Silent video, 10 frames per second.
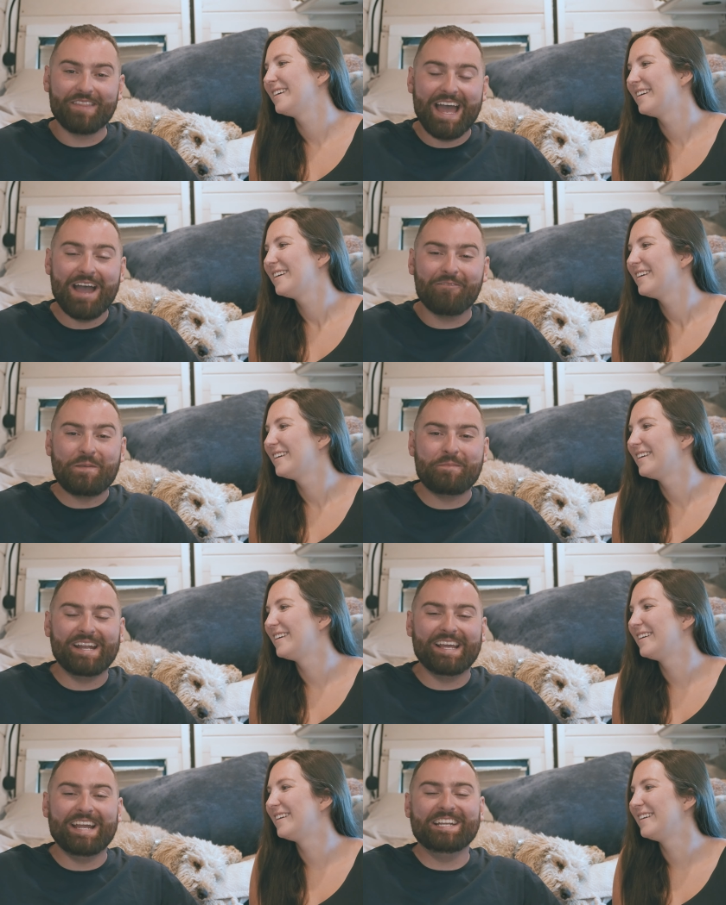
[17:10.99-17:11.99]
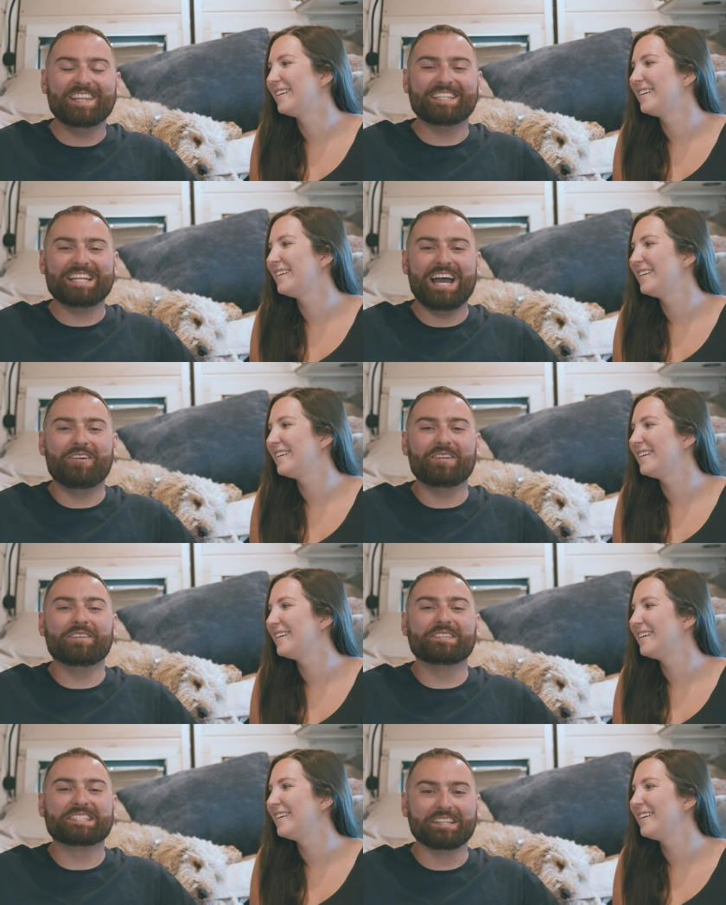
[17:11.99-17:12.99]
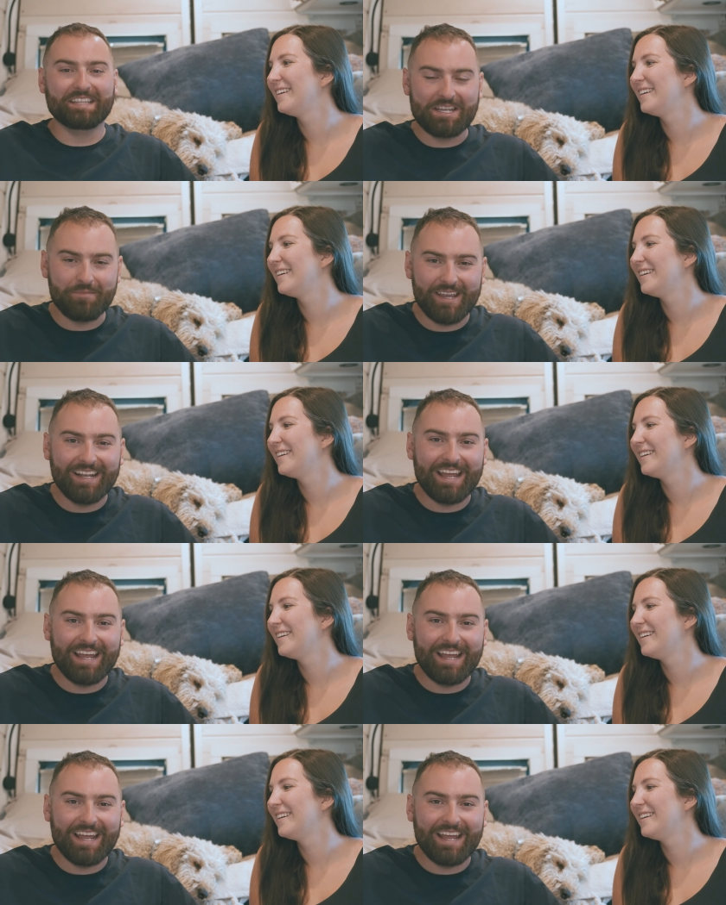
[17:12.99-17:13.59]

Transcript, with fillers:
Speaker 1: that, we made it into the town of Seligman,